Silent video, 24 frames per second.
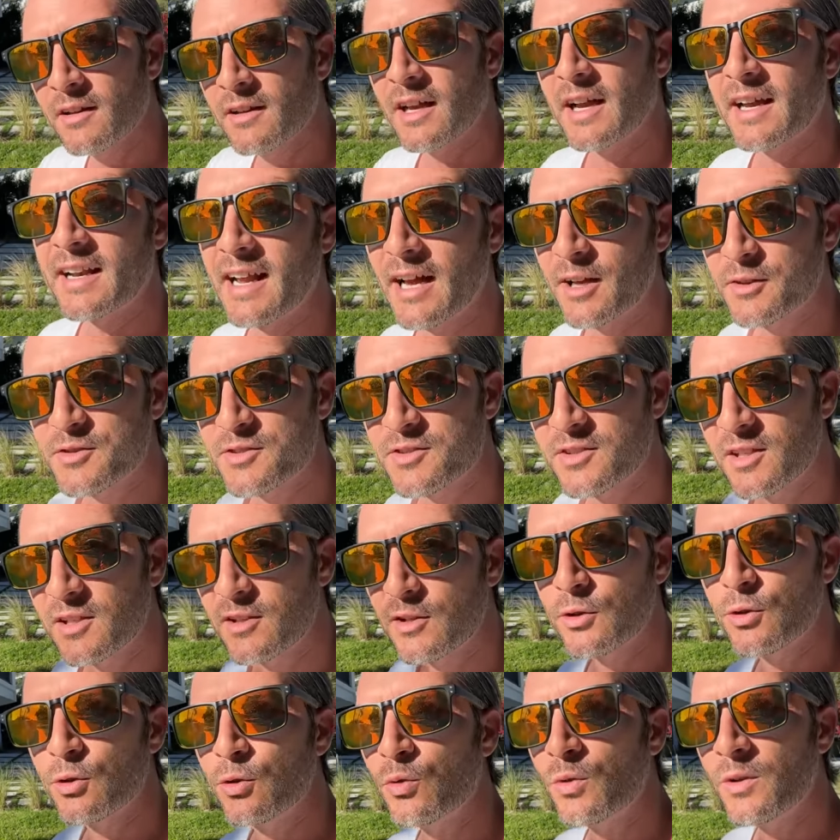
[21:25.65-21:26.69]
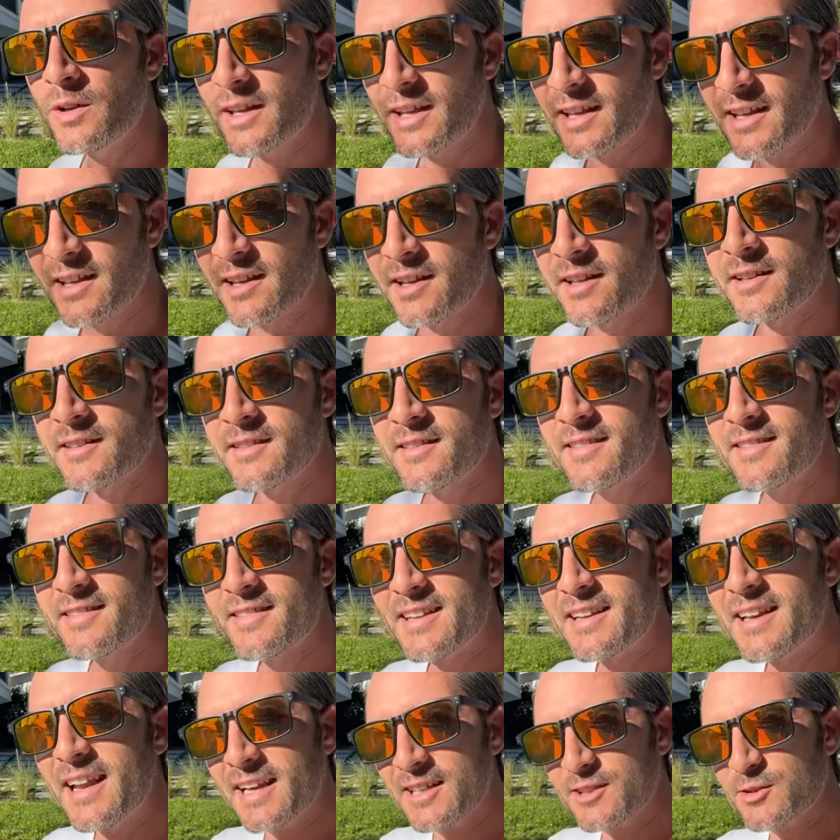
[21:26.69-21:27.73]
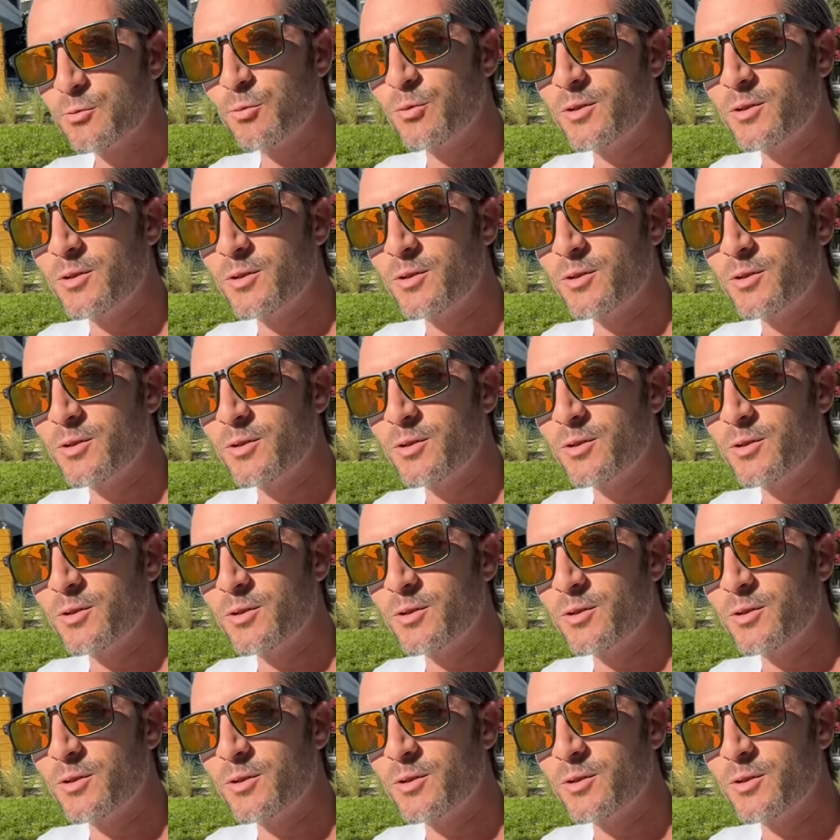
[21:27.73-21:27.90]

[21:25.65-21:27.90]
and I'll see you in the next